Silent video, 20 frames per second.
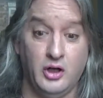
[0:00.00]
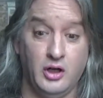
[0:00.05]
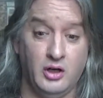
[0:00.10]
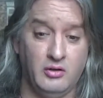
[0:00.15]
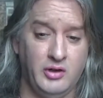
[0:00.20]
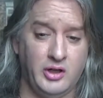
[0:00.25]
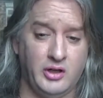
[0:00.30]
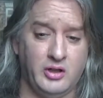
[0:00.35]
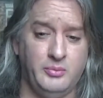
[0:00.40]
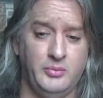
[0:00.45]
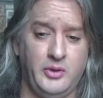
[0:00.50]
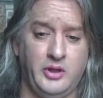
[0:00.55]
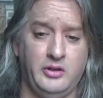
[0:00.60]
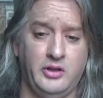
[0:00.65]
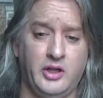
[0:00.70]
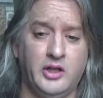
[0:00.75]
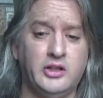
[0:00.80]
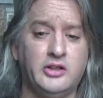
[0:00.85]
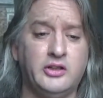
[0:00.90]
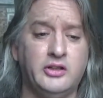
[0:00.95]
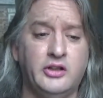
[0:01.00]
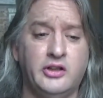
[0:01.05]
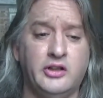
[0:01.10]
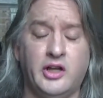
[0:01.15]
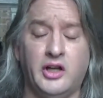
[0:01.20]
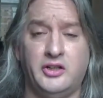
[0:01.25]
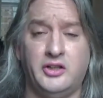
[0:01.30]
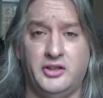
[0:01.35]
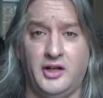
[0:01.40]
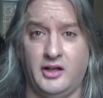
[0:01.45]
a recommendation to
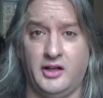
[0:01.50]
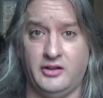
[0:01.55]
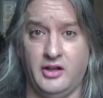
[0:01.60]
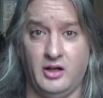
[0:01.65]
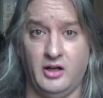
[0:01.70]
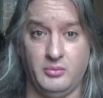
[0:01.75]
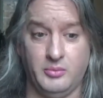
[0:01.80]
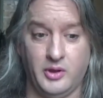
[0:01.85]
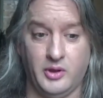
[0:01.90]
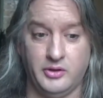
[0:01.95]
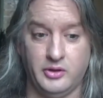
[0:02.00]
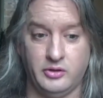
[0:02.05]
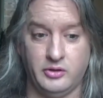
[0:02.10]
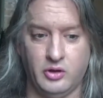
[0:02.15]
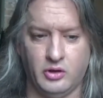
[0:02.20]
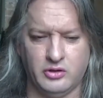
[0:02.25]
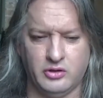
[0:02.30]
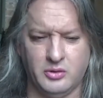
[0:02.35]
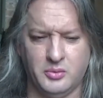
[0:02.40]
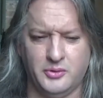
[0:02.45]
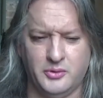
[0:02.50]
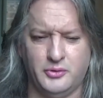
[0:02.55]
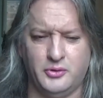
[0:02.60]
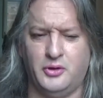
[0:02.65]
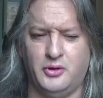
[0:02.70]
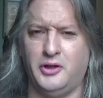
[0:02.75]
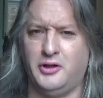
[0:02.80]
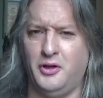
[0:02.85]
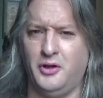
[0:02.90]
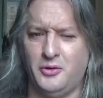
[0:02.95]
get checked out by the doctor
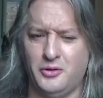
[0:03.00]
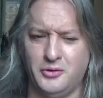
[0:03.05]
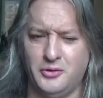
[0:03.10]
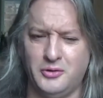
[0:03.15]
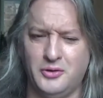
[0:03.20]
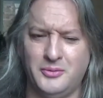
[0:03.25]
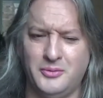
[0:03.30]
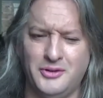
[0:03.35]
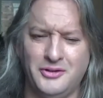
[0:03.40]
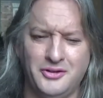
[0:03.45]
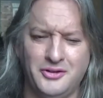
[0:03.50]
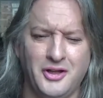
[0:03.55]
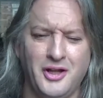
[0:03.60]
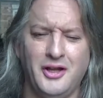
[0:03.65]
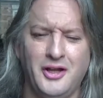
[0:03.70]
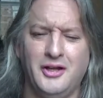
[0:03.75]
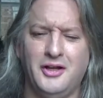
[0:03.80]
before I go on hormones,